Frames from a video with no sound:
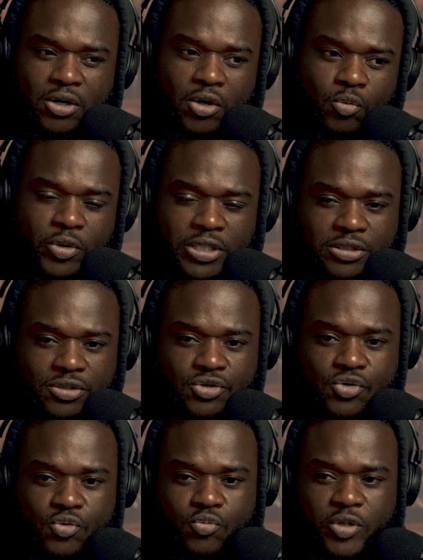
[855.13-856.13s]
a week to
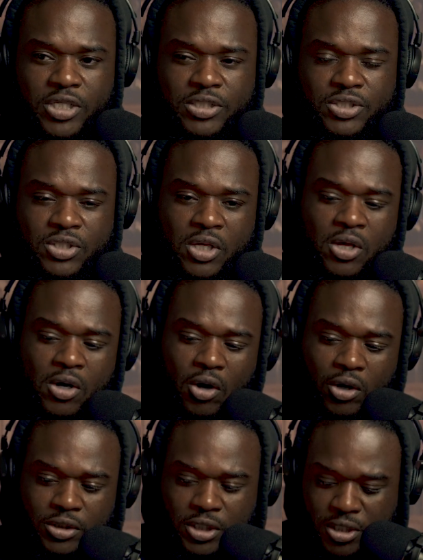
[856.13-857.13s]
2 weeks
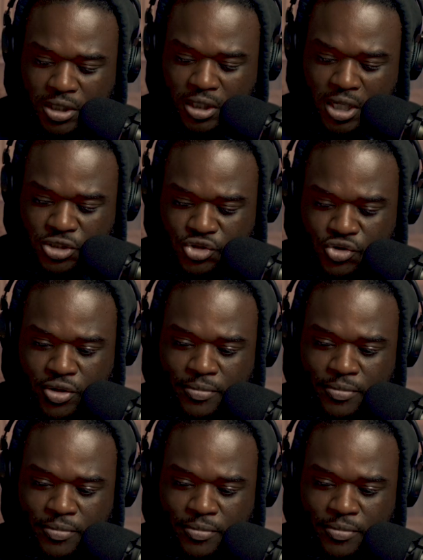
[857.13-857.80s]
on the colostrum.